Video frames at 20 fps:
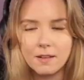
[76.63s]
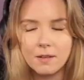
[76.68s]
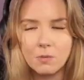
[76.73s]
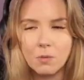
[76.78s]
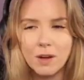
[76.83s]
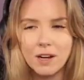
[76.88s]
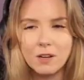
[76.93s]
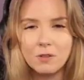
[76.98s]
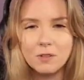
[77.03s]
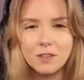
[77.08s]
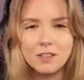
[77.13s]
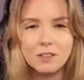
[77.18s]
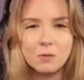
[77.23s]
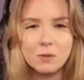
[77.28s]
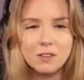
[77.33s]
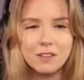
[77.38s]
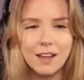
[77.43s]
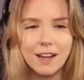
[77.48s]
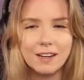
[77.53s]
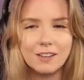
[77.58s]
What if this
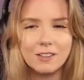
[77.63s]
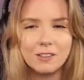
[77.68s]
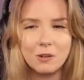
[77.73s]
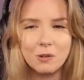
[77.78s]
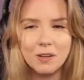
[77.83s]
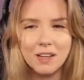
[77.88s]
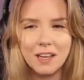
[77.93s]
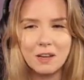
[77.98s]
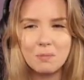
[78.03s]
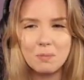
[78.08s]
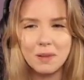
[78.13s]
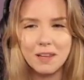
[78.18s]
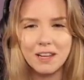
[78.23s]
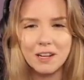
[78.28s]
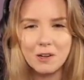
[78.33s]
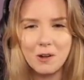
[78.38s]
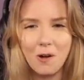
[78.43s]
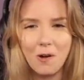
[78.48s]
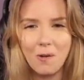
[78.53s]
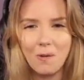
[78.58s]
was actual gameplay
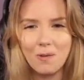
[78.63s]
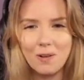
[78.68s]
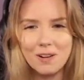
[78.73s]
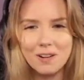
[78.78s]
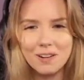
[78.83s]
though?